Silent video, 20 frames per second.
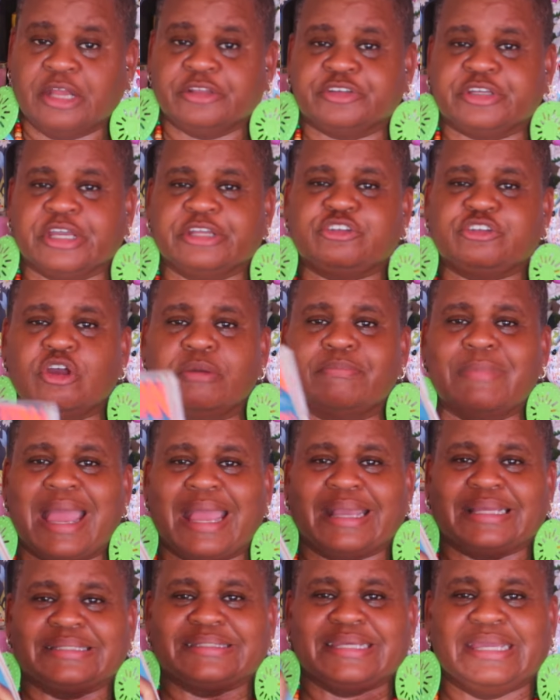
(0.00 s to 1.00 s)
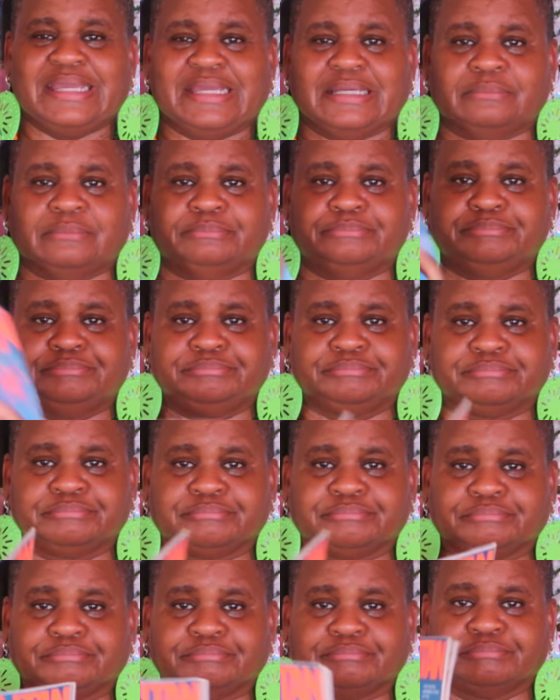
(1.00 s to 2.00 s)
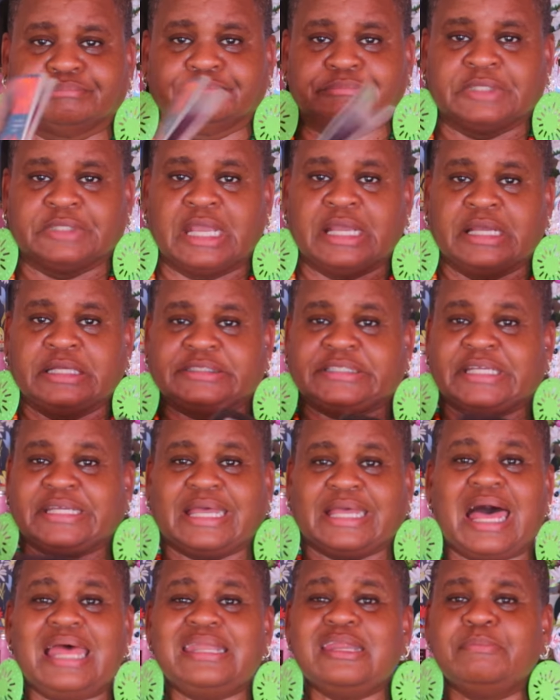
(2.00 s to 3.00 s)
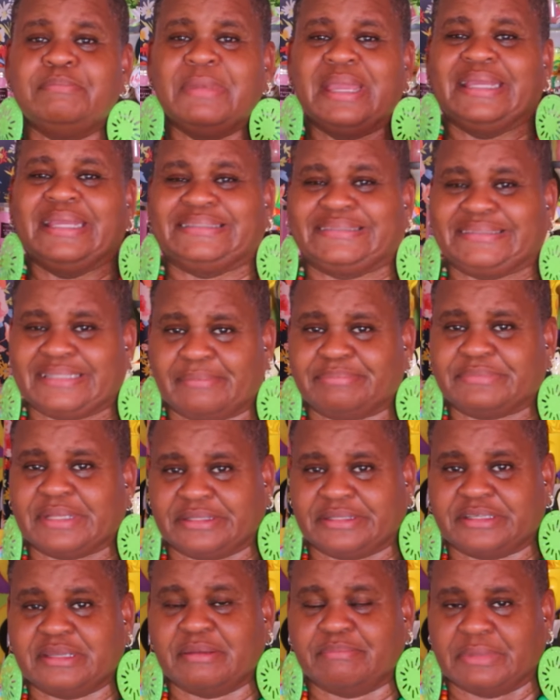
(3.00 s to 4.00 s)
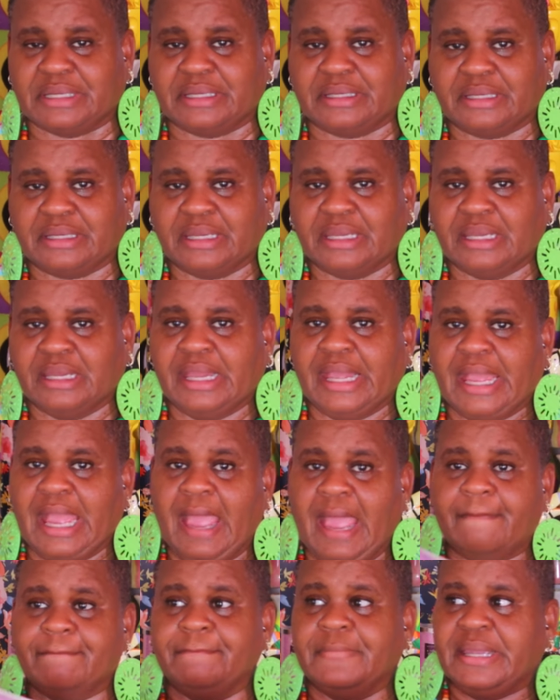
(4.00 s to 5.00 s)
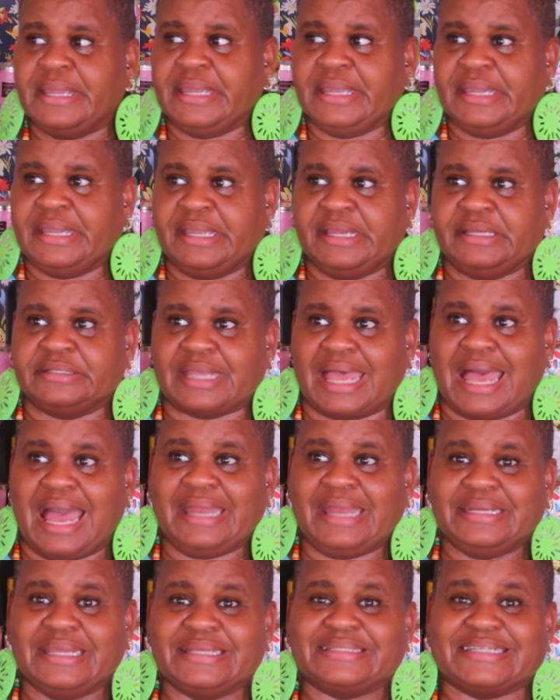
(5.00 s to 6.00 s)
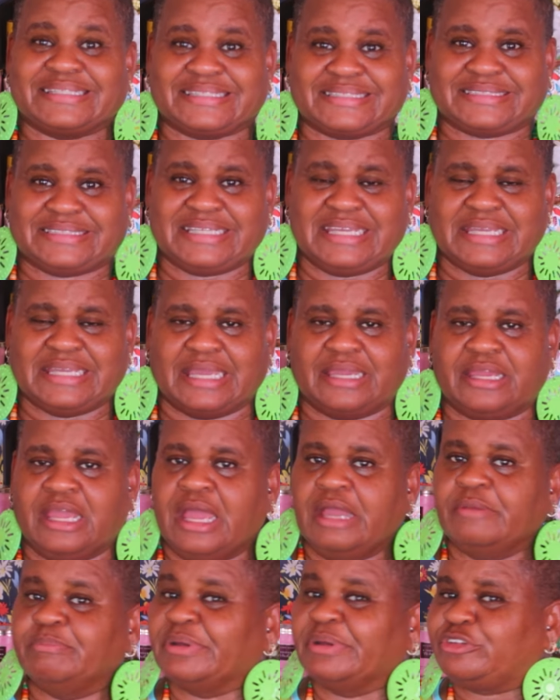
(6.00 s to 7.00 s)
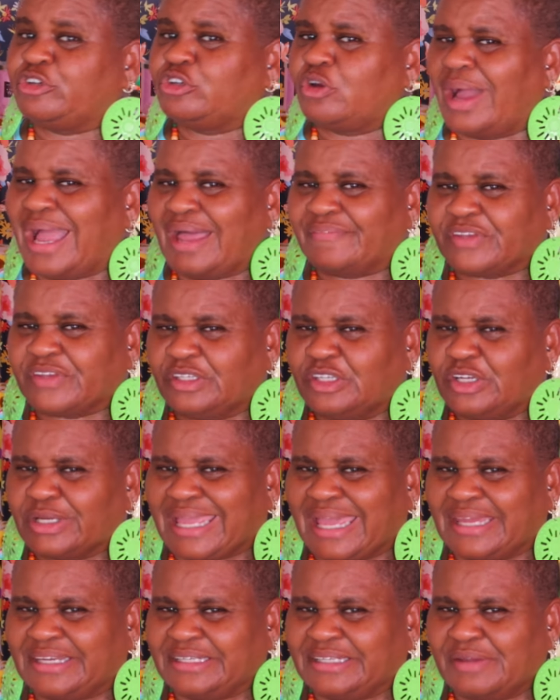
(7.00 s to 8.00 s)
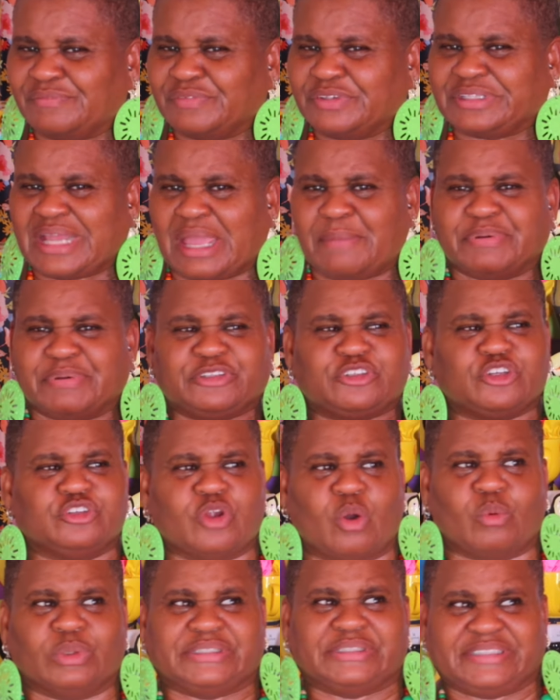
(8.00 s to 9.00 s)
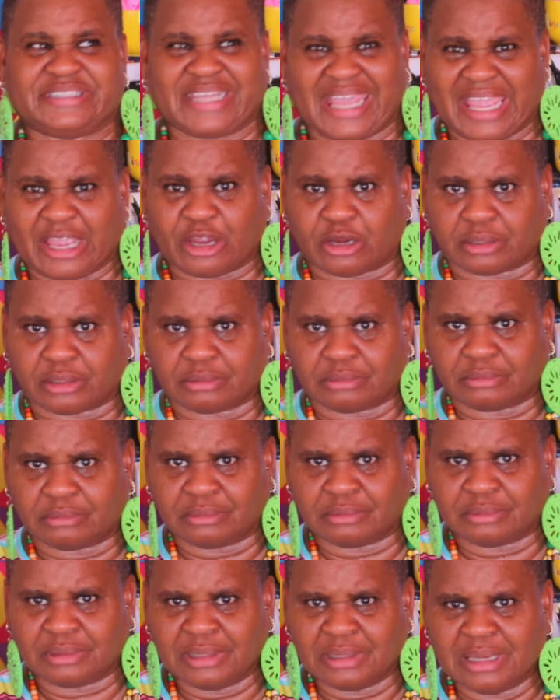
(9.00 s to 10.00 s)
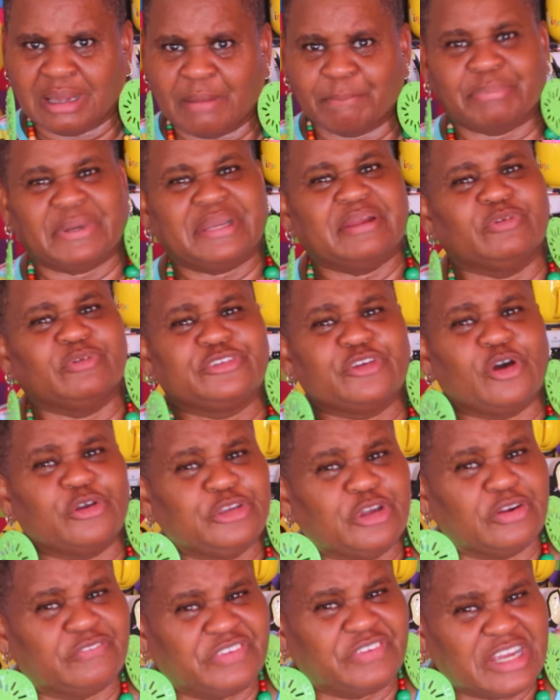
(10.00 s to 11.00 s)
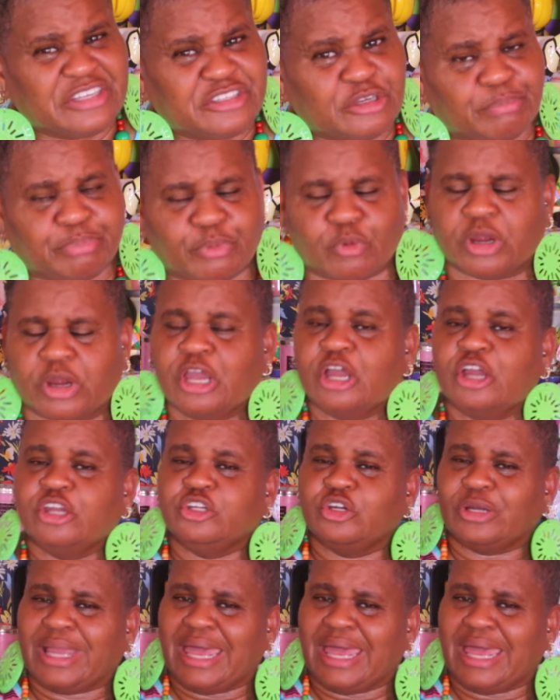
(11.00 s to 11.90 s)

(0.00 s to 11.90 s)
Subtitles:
Get you a magazine. See, color means something to me. It means I need to see it, but you don't have to look at it every day, but you know it's there. But it was on your vision board. You